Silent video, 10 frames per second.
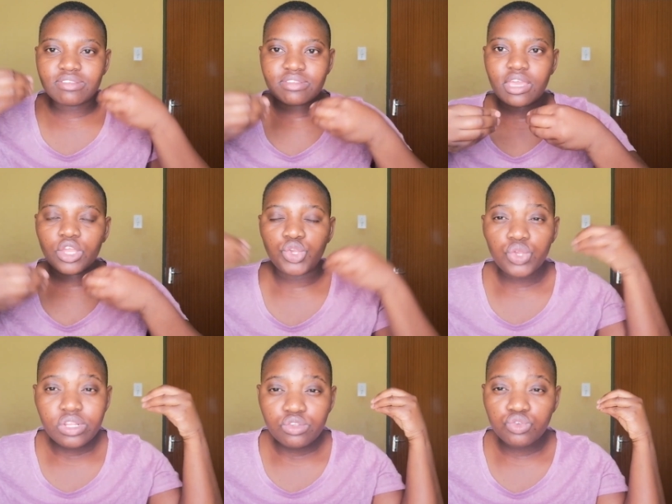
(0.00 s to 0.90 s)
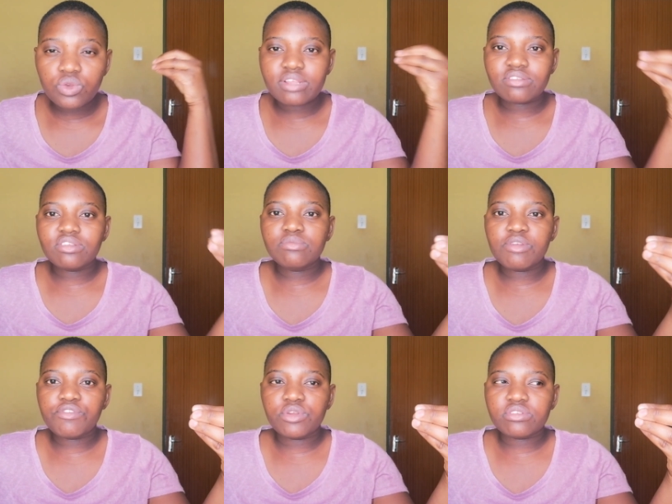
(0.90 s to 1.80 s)
is saying. You need to do an
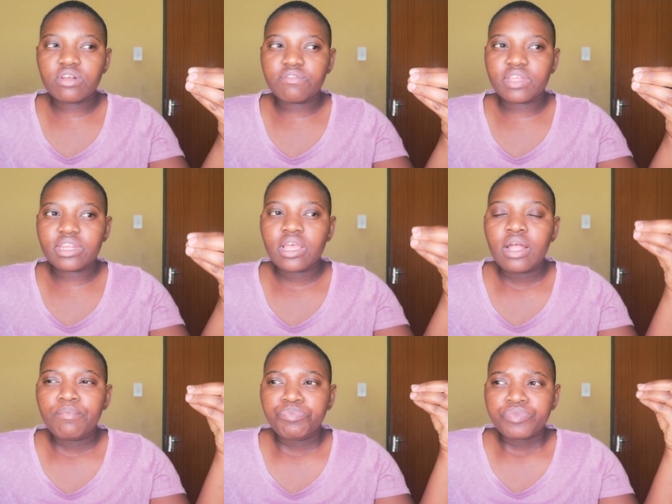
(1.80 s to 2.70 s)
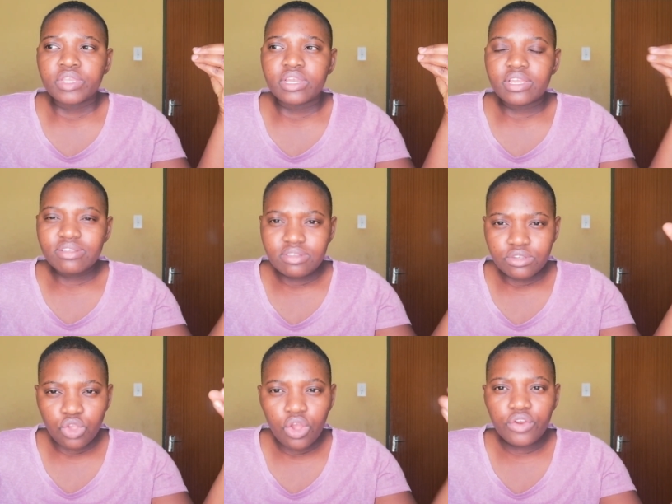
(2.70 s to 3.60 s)
assessment for yourself that, is
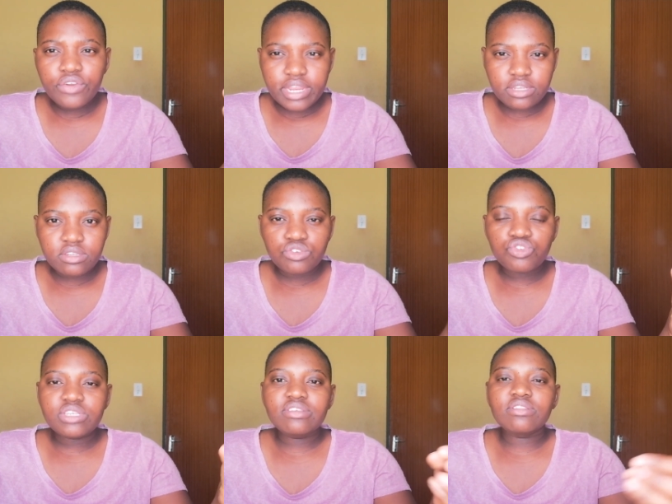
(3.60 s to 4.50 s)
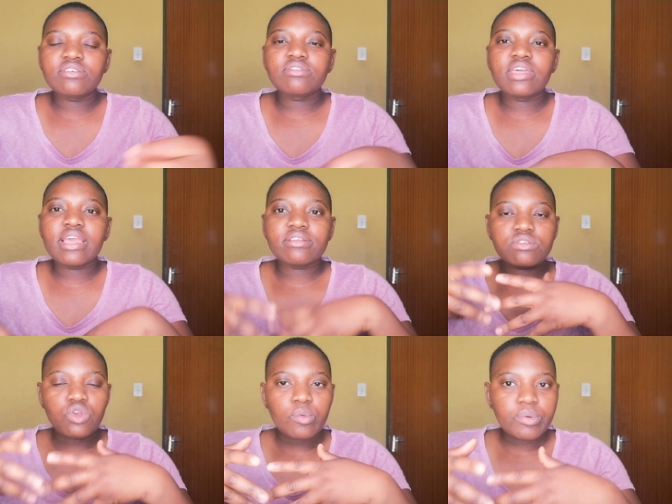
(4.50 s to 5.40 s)
it correct treating this thing as
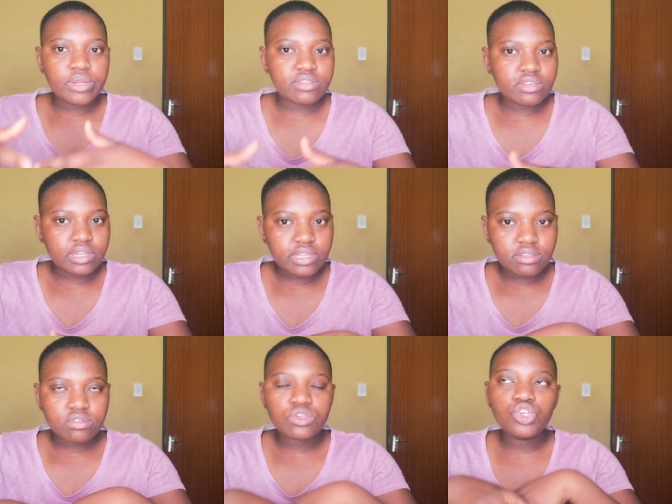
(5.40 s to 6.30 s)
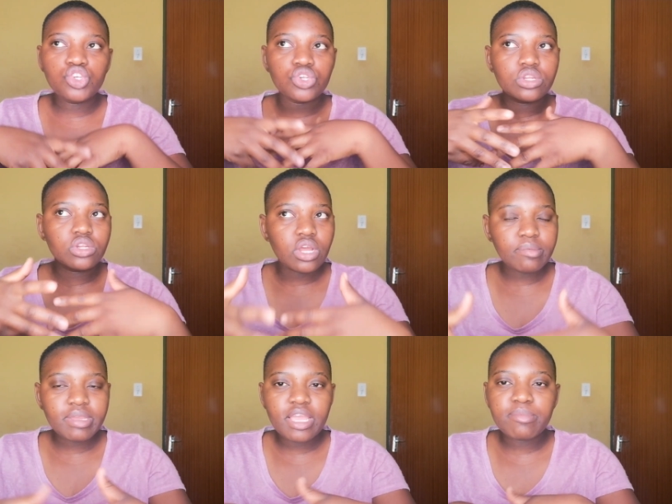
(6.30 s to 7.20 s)
an operating lease? Should it
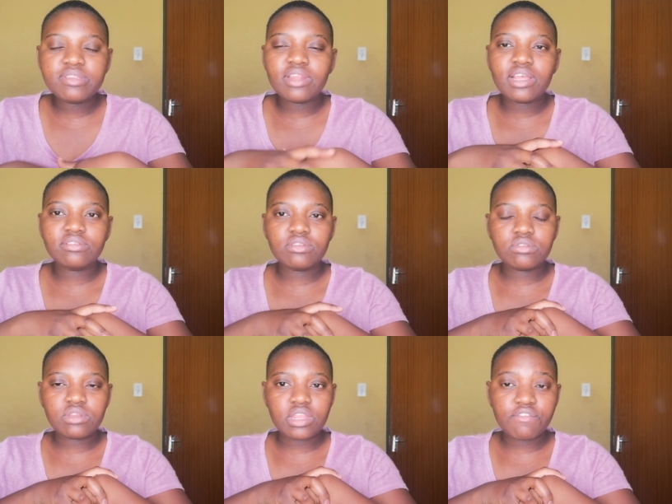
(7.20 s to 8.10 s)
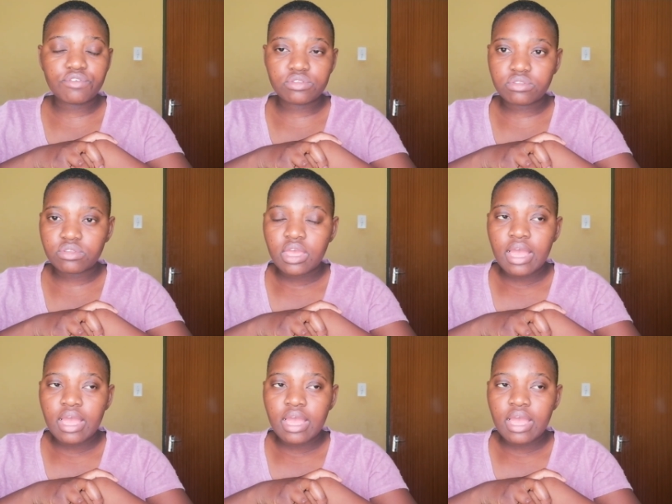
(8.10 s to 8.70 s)
not be capitalized into an IFRS,